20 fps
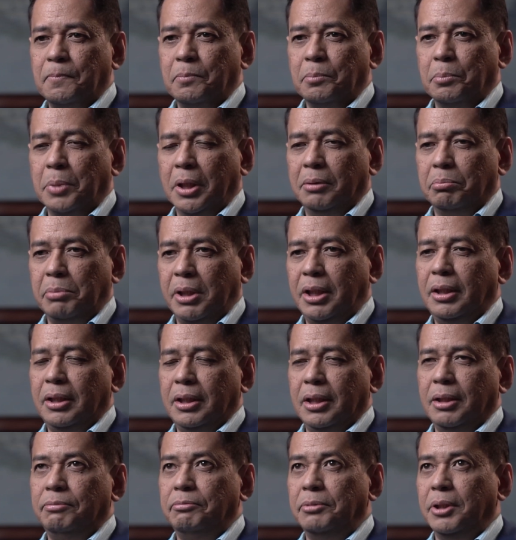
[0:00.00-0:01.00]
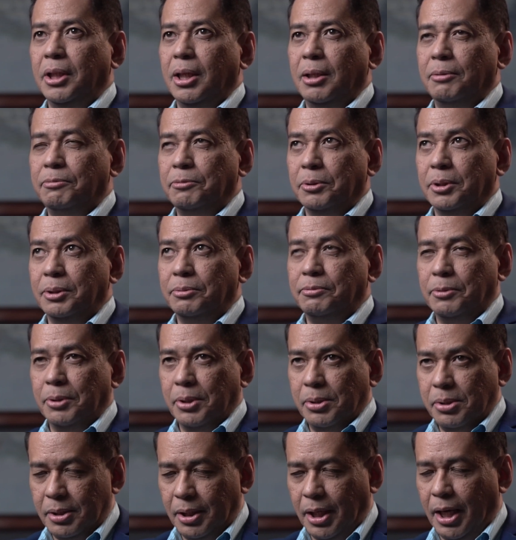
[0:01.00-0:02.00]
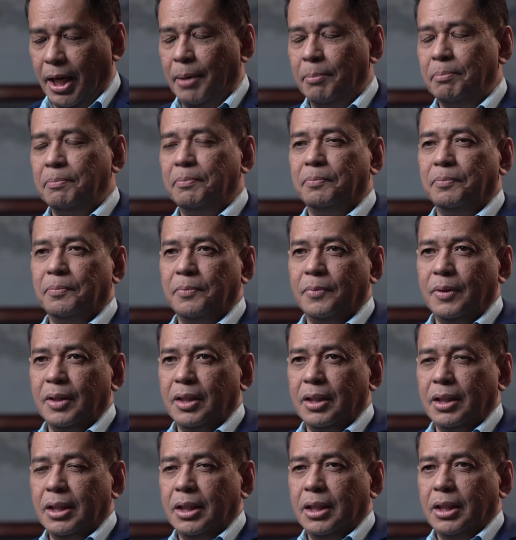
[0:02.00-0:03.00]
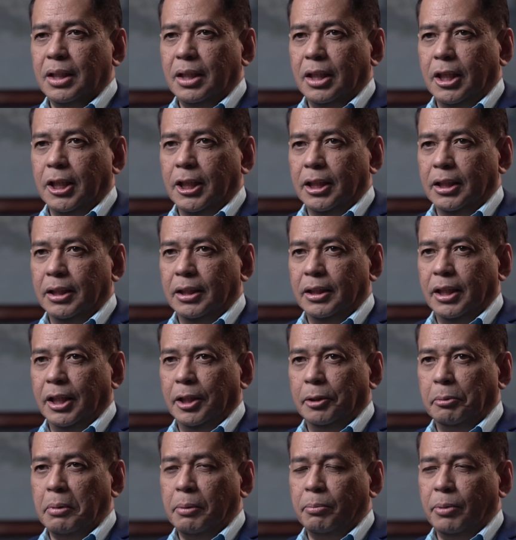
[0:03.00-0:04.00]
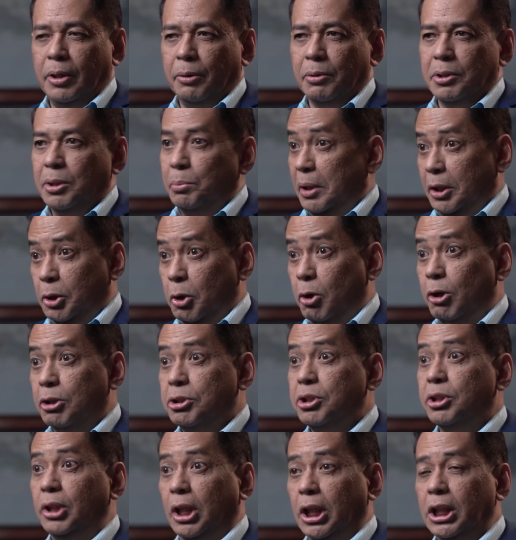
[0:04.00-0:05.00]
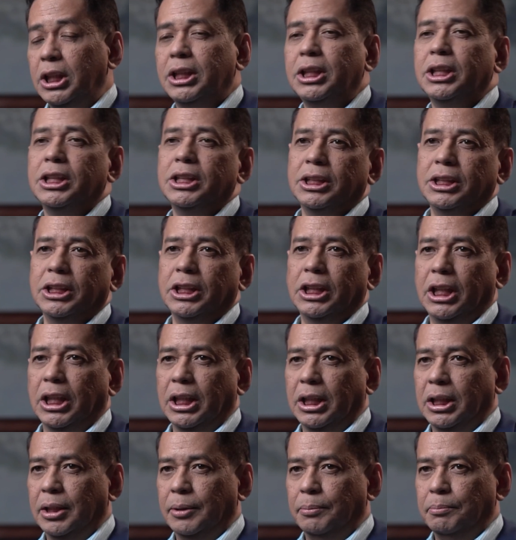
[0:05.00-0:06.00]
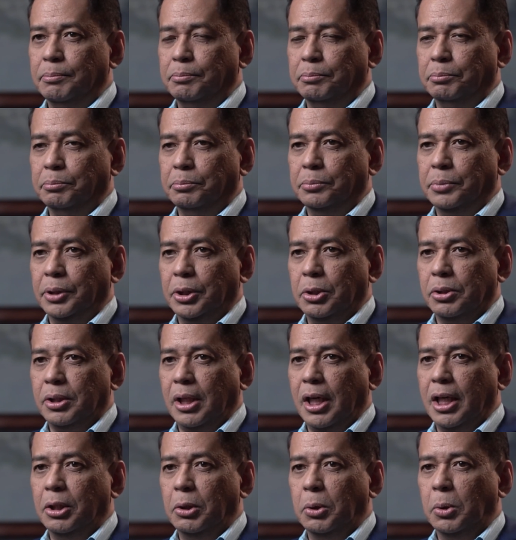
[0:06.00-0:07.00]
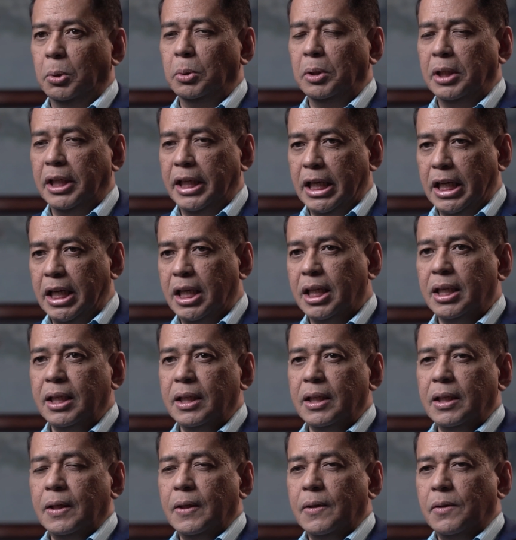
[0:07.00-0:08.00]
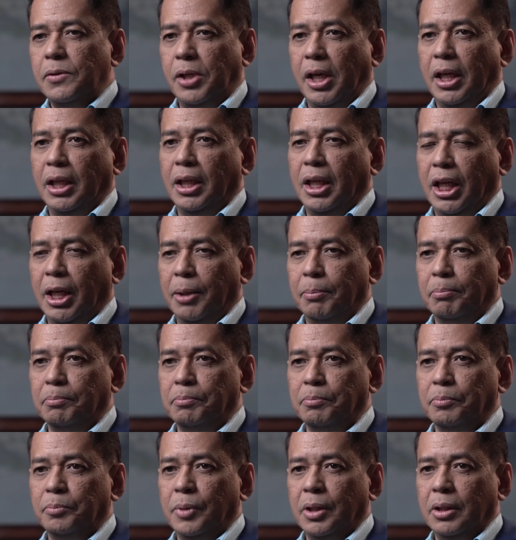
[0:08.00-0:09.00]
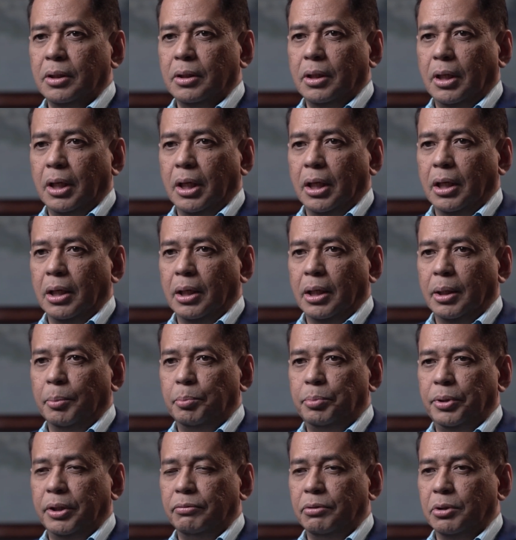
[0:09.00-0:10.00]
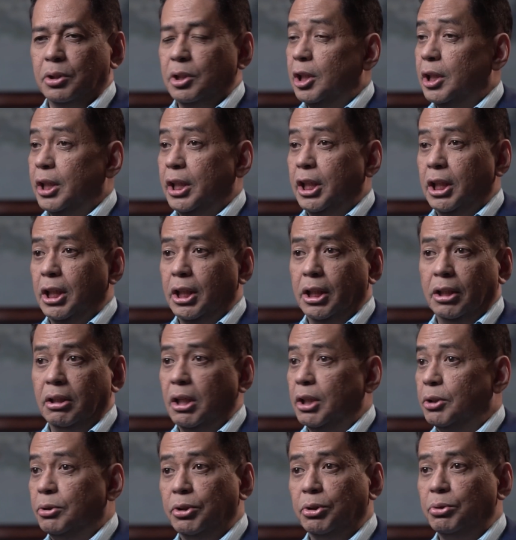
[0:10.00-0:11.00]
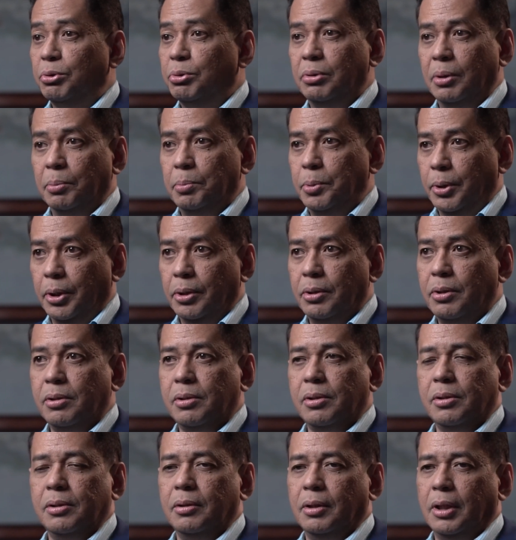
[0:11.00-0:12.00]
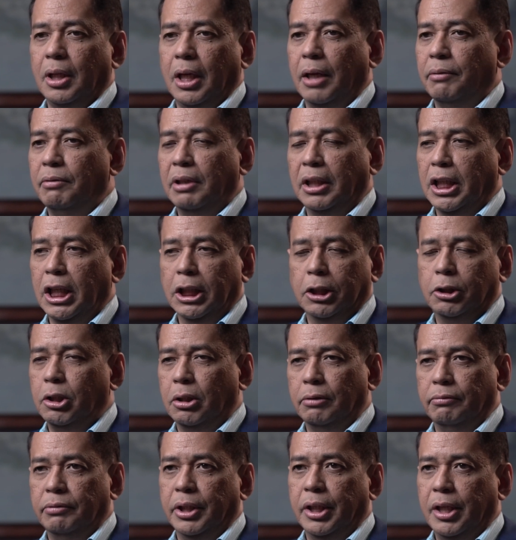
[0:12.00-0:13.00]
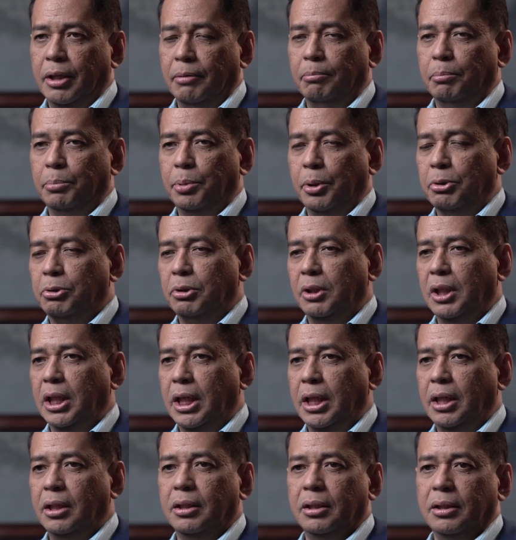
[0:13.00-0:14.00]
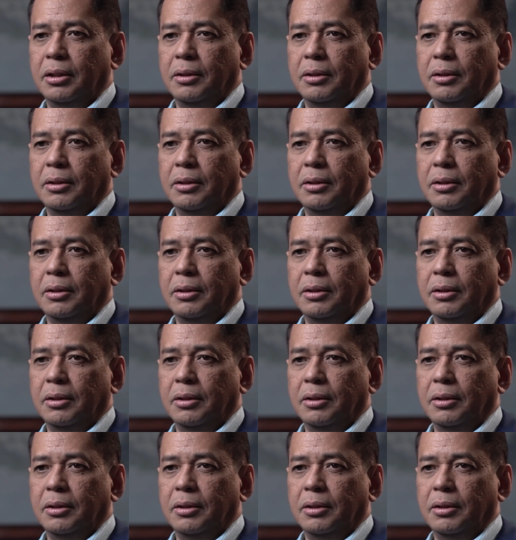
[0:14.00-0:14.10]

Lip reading: But meeting FVR for the first time, I remember I was a bit awestruck because I had only seen him previously in other news reports, having not covered him personally.